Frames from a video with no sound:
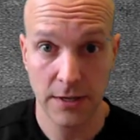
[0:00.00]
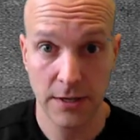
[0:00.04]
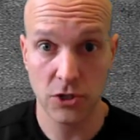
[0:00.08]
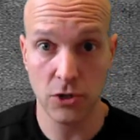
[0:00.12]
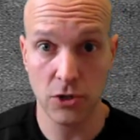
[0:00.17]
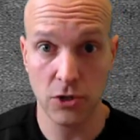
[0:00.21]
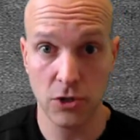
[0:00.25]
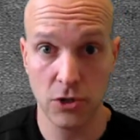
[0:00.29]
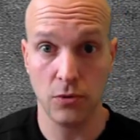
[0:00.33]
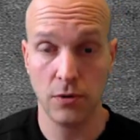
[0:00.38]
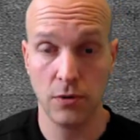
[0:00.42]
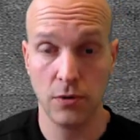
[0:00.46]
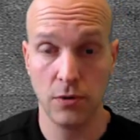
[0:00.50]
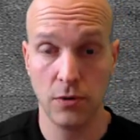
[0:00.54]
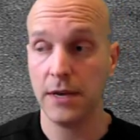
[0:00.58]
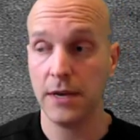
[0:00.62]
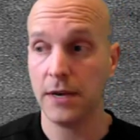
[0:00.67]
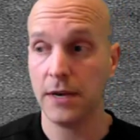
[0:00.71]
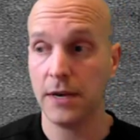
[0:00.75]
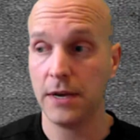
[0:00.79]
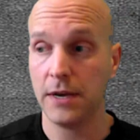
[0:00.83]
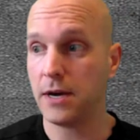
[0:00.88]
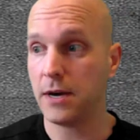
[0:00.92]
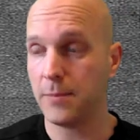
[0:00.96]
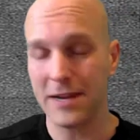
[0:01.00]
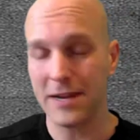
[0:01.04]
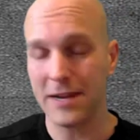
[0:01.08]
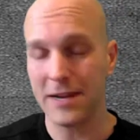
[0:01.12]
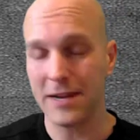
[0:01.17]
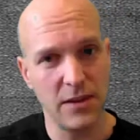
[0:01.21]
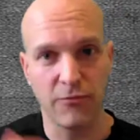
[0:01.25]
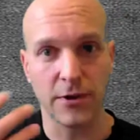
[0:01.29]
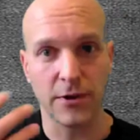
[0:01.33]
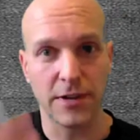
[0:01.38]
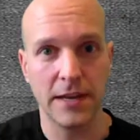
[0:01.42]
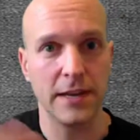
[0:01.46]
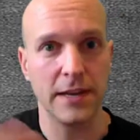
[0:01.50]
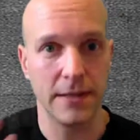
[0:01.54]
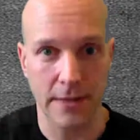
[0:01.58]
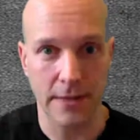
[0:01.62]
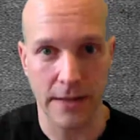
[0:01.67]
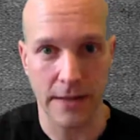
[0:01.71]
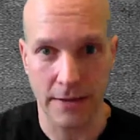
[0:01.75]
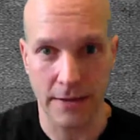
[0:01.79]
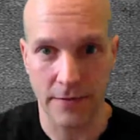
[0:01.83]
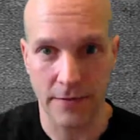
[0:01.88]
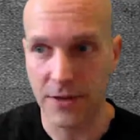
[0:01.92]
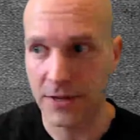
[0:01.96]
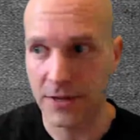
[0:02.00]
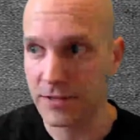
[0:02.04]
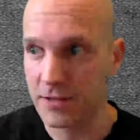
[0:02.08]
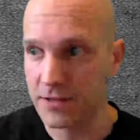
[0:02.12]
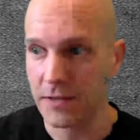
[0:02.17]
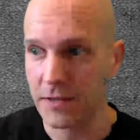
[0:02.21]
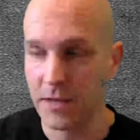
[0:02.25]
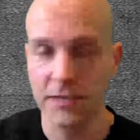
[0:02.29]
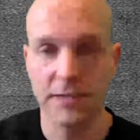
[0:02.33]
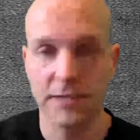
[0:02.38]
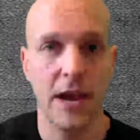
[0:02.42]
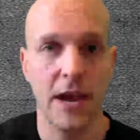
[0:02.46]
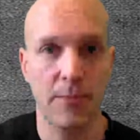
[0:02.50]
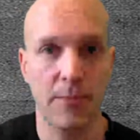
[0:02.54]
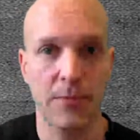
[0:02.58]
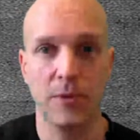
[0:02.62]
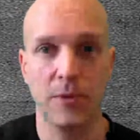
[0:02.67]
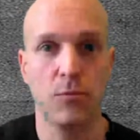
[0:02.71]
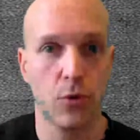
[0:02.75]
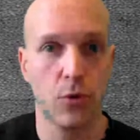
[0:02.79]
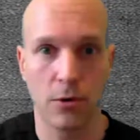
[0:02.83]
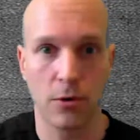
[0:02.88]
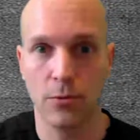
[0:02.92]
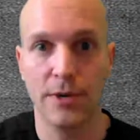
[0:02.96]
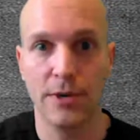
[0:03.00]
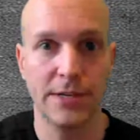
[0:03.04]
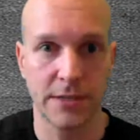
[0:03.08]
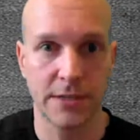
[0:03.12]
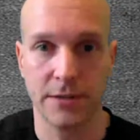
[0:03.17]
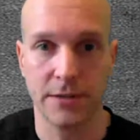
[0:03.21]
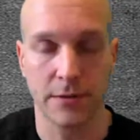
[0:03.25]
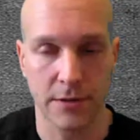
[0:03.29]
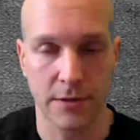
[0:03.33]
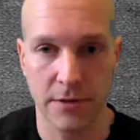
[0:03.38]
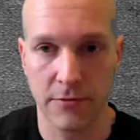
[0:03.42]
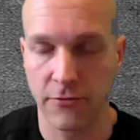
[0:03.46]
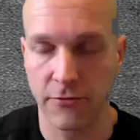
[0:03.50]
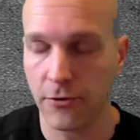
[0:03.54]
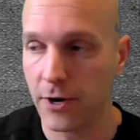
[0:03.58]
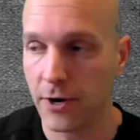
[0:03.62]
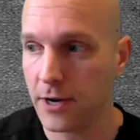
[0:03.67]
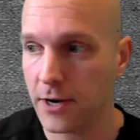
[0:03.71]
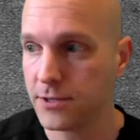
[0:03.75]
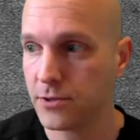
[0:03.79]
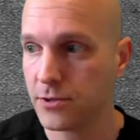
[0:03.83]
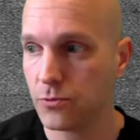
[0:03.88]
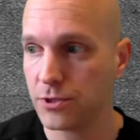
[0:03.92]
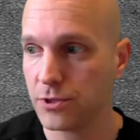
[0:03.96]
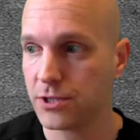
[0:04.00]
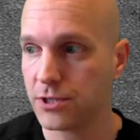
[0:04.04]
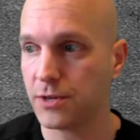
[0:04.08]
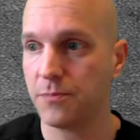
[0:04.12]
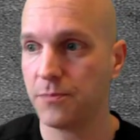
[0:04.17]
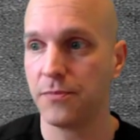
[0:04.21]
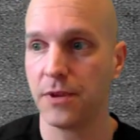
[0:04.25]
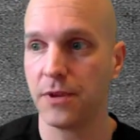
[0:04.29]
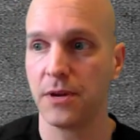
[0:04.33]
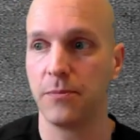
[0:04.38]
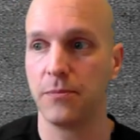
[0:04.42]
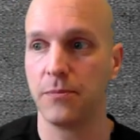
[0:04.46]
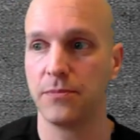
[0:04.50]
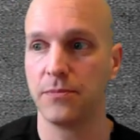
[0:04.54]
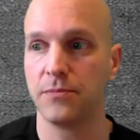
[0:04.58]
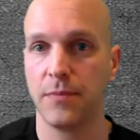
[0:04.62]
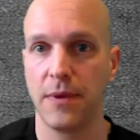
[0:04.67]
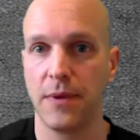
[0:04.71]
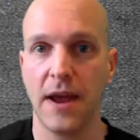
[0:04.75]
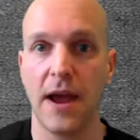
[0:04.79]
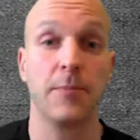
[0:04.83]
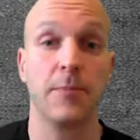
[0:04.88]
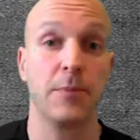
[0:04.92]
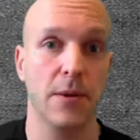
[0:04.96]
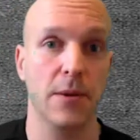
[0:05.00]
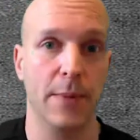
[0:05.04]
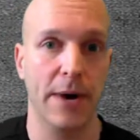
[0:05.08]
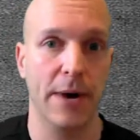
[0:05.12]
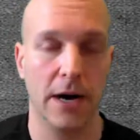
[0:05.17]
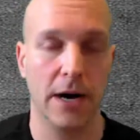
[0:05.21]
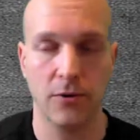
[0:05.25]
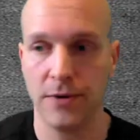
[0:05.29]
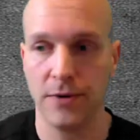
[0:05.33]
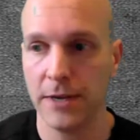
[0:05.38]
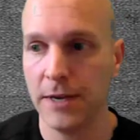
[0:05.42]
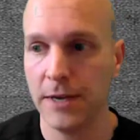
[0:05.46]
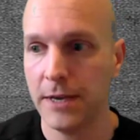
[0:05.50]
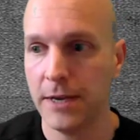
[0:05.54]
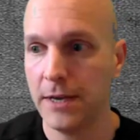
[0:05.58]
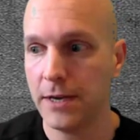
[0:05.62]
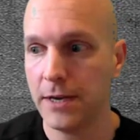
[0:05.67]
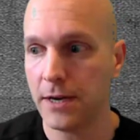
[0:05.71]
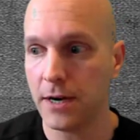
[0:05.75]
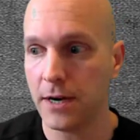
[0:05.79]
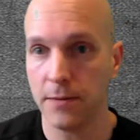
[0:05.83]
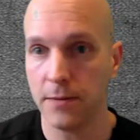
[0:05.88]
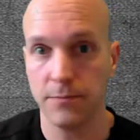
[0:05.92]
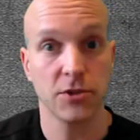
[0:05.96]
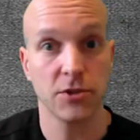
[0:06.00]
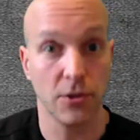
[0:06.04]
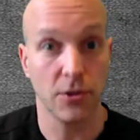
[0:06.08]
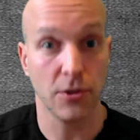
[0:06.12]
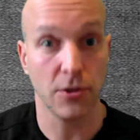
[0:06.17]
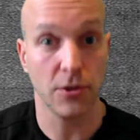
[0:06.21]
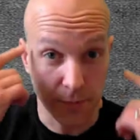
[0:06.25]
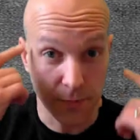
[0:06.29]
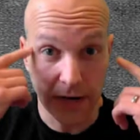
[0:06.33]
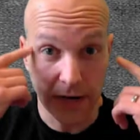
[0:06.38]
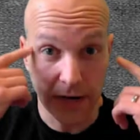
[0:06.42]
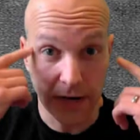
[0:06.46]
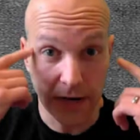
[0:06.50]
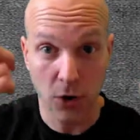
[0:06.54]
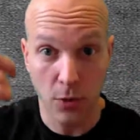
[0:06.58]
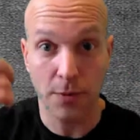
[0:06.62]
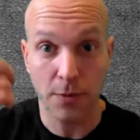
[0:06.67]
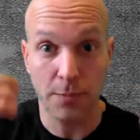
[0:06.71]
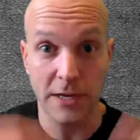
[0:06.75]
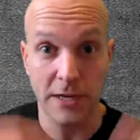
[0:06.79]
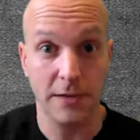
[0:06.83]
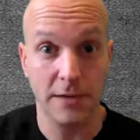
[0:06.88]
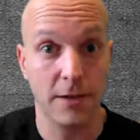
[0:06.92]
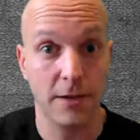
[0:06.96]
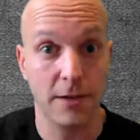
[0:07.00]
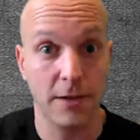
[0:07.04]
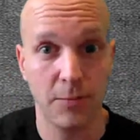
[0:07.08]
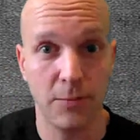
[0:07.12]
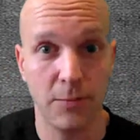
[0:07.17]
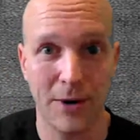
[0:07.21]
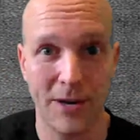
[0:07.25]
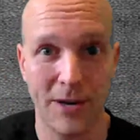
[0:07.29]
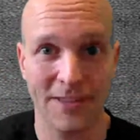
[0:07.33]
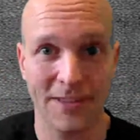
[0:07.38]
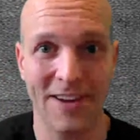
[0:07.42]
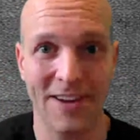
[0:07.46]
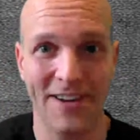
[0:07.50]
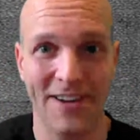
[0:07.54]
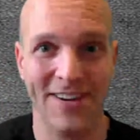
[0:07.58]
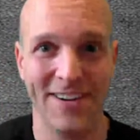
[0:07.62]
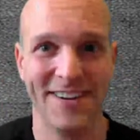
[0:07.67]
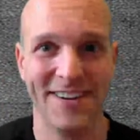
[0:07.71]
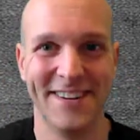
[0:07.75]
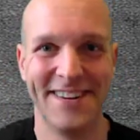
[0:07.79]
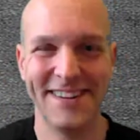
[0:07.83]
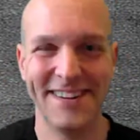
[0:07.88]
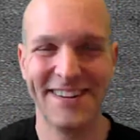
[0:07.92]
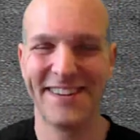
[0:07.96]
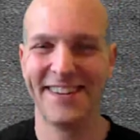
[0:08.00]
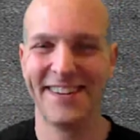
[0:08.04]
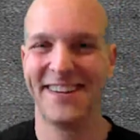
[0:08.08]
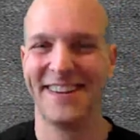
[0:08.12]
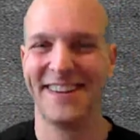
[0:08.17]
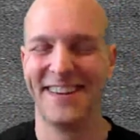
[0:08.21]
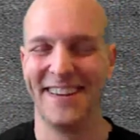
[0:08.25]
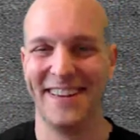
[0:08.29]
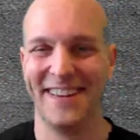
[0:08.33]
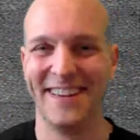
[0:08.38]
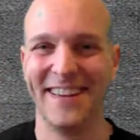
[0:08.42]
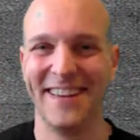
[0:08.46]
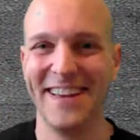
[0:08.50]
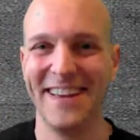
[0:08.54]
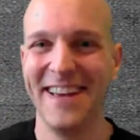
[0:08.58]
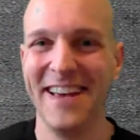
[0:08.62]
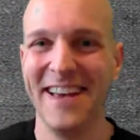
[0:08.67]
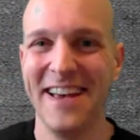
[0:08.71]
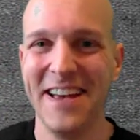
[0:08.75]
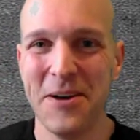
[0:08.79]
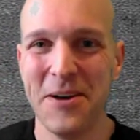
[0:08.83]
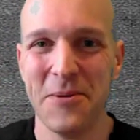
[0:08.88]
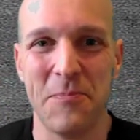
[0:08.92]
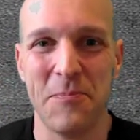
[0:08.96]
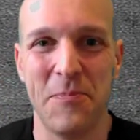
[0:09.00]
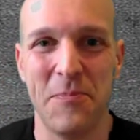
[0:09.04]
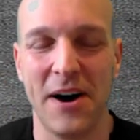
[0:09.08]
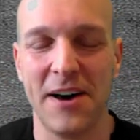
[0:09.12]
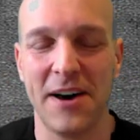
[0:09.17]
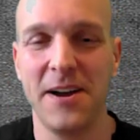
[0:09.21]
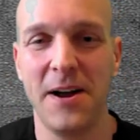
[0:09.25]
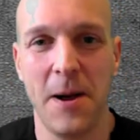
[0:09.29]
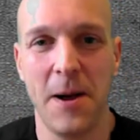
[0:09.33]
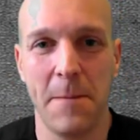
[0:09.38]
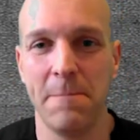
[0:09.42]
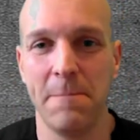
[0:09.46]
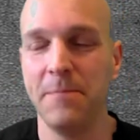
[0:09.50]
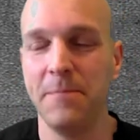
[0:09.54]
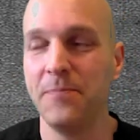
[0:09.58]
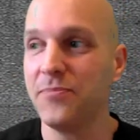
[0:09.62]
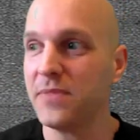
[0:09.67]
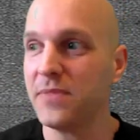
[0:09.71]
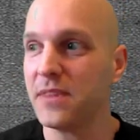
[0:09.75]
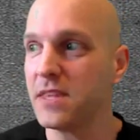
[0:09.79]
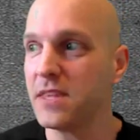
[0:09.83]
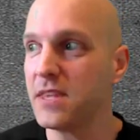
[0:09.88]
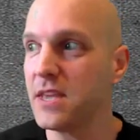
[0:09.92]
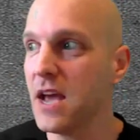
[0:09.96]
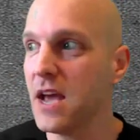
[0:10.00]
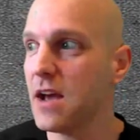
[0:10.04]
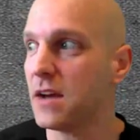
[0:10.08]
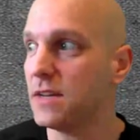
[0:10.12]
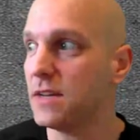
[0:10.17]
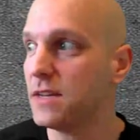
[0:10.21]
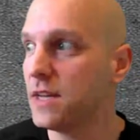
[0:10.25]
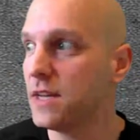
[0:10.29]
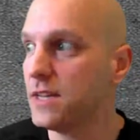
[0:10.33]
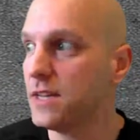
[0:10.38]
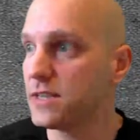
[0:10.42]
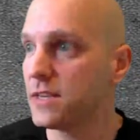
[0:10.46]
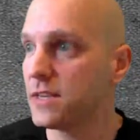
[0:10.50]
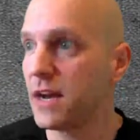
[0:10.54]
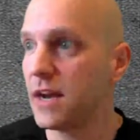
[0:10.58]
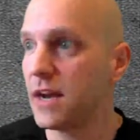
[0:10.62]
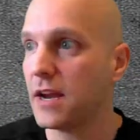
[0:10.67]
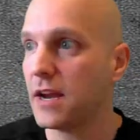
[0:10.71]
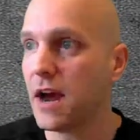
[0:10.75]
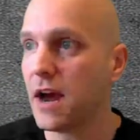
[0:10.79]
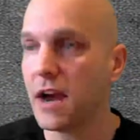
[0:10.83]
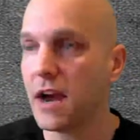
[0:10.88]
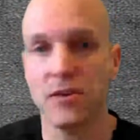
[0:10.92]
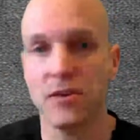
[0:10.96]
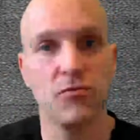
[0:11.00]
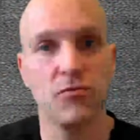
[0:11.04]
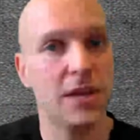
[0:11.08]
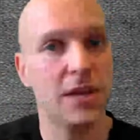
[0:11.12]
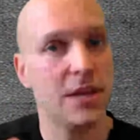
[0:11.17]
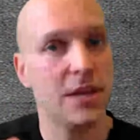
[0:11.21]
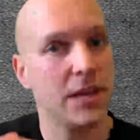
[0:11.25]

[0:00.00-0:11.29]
too. I keep forgetting that. That's happened more recently for us, which I'm happy about. So there's my dopamine dump right there. But yeah, I